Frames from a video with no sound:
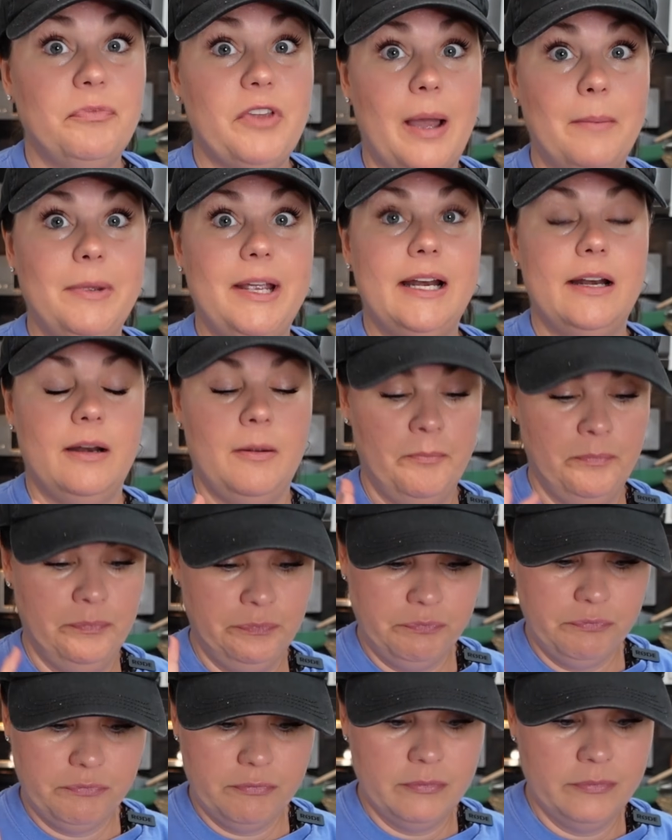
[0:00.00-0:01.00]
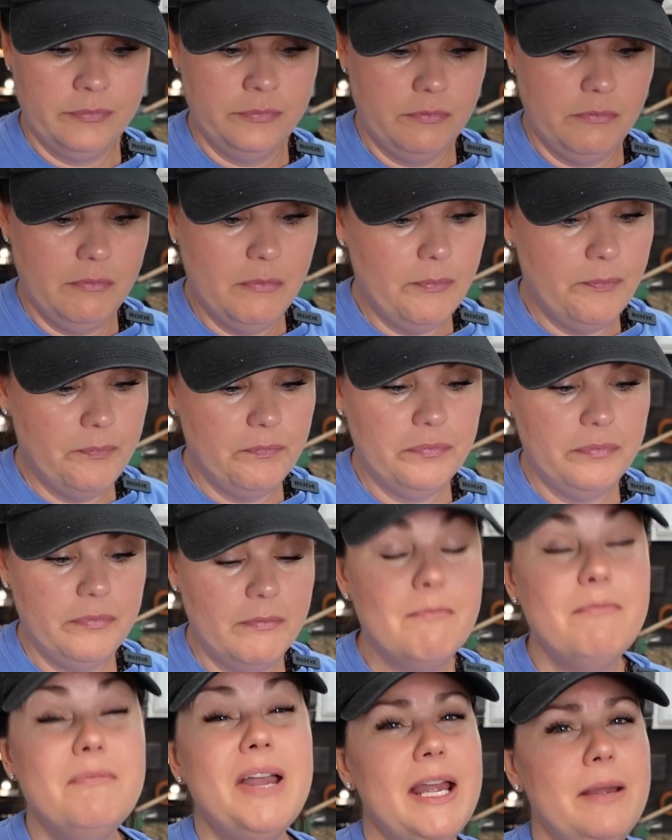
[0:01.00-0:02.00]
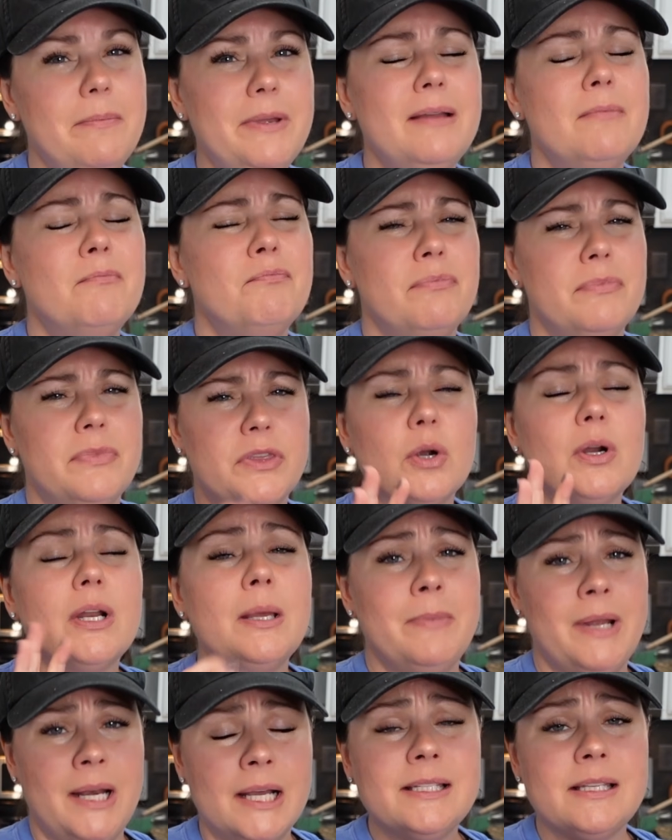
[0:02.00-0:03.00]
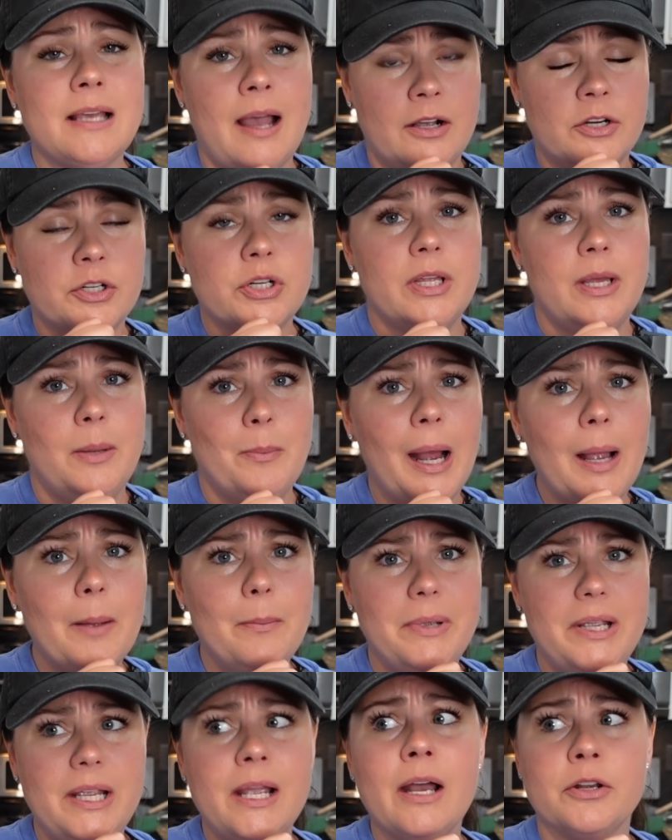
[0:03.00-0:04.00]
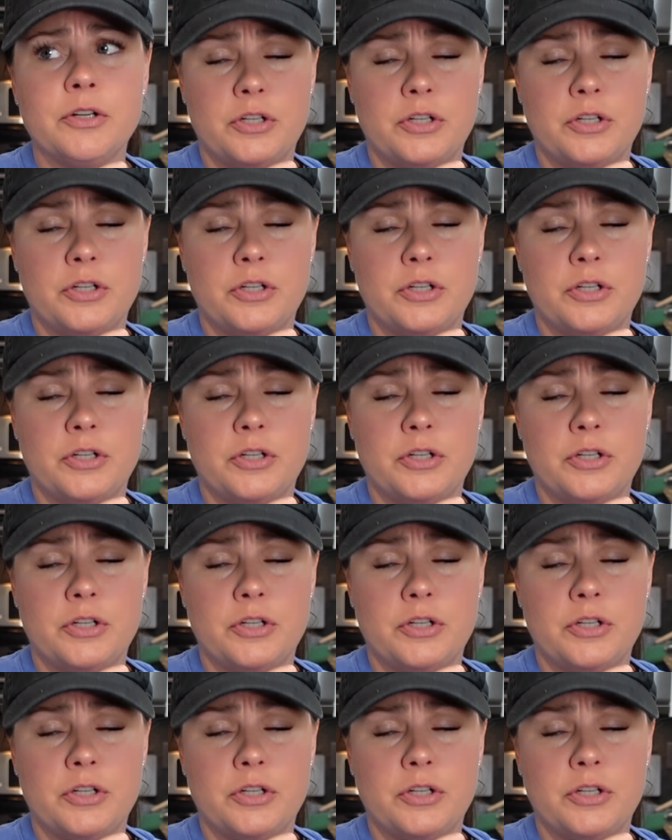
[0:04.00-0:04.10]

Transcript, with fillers: I mean, maybe 30 minutes actually might be a